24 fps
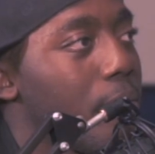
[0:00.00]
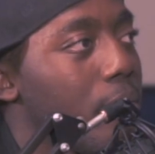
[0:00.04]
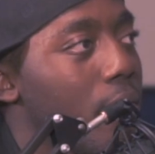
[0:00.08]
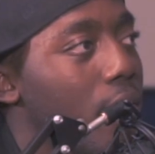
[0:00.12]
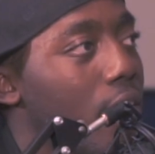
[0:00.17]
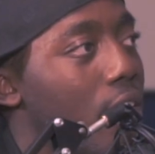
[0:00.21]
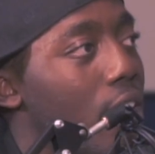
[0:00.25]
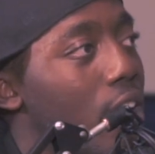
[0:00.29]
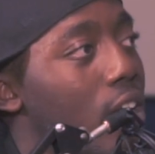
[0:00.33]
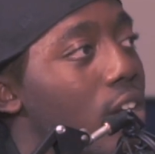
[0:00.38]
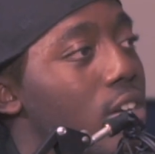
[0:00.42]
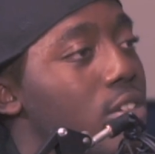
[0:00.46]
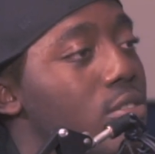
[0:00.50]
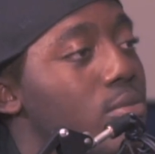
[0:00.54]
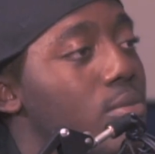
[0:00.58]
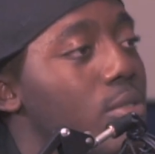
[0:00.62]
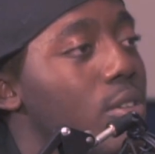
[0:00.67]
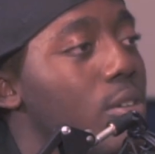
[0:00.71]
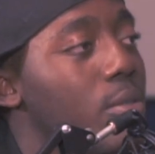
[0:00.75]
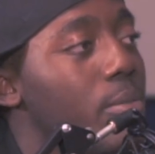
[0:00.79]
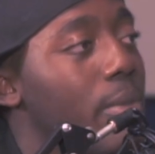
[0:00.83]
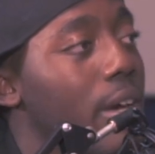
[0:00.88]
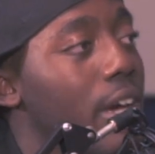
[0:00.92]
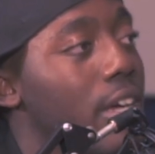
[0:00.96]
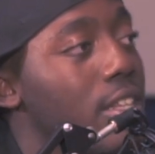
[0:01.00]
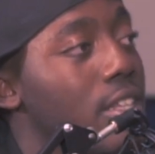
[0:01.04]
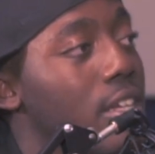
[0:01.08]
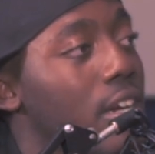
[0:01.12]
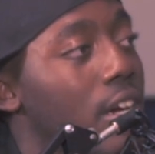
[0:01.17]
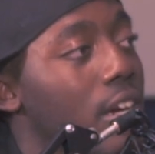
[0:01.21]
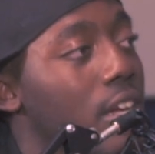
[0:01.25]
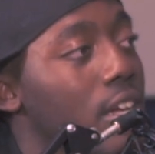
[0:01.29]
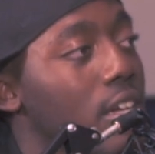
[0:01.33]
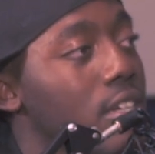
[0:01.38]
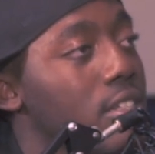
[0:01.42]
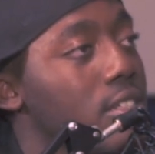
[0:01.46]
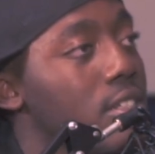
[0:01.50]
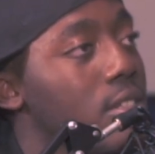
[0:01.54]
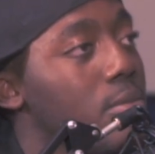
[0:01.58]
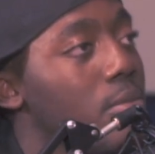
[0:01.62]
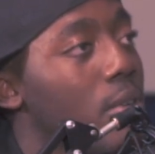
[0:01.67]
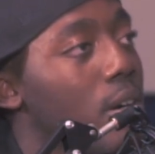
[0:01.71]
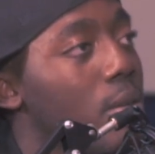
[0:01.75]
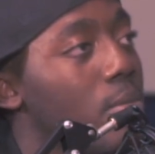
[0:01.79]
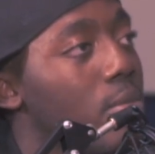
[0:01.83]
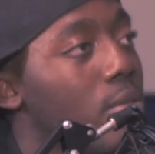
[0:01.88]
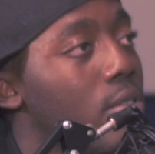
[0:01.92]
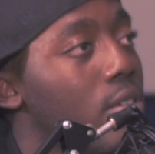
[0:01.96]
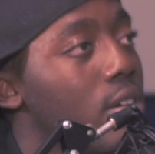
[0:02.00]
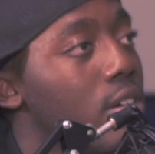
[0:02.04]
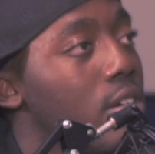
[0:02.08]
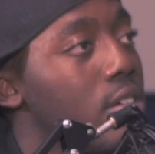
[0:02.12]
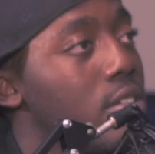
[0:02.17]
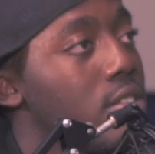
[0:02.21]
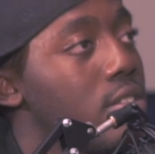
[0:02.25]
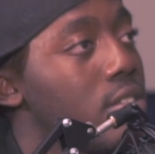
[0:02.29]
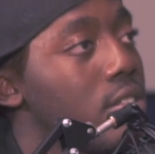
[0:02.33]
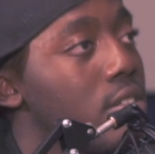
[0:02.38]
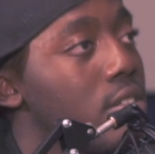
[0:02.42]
it hurts real bad that I can't see my boys.